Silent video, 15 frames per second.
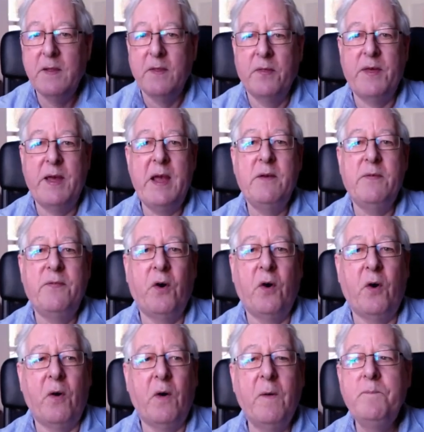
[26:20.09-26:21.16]

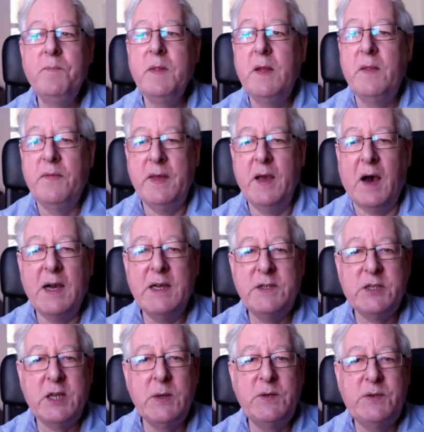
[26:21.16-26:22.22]
Therefore, the
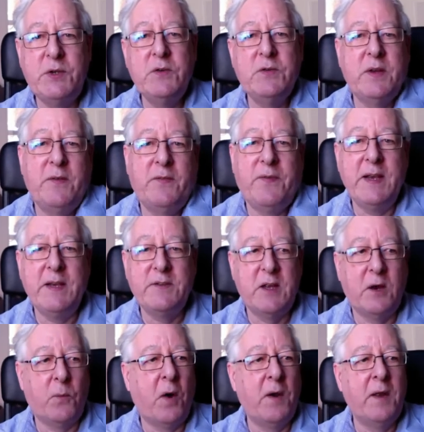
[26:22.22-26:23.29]
ISO is usually fixed
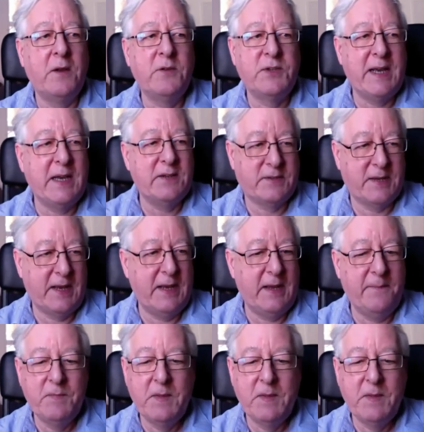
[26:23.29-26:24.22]
at 100 ASA,